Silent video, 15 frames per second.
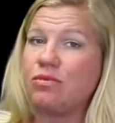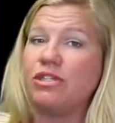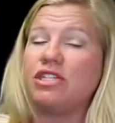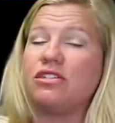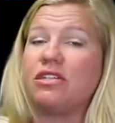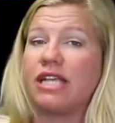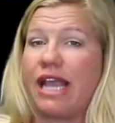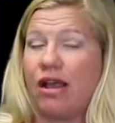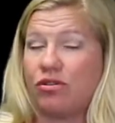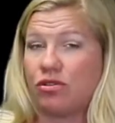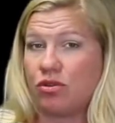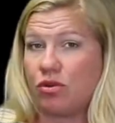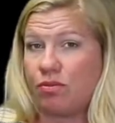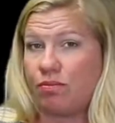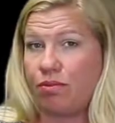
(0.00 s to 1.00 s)
which is a
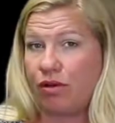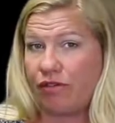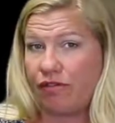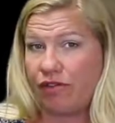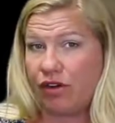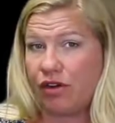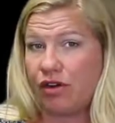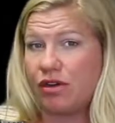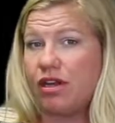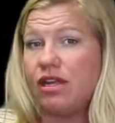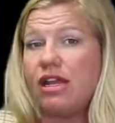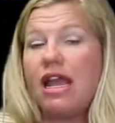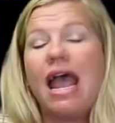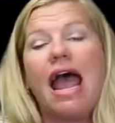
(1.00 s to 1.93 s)
Council preferred,